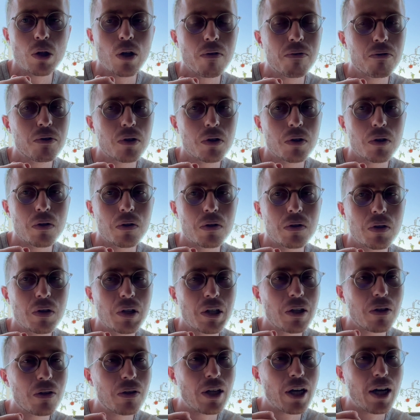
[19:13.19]
love to
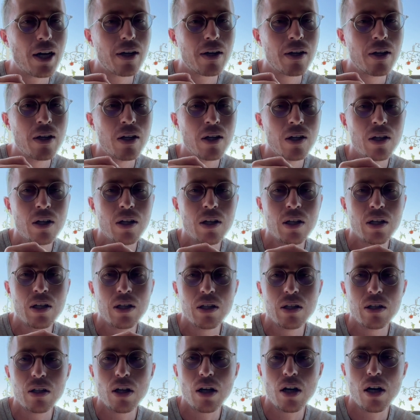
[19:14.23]
hear that.
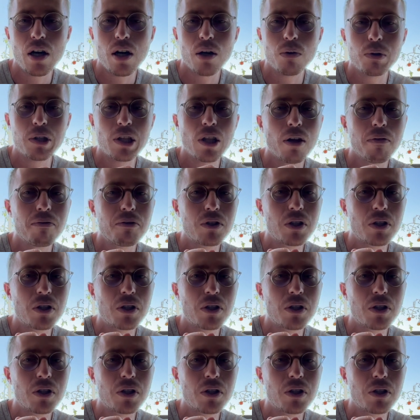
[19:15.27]
We'd love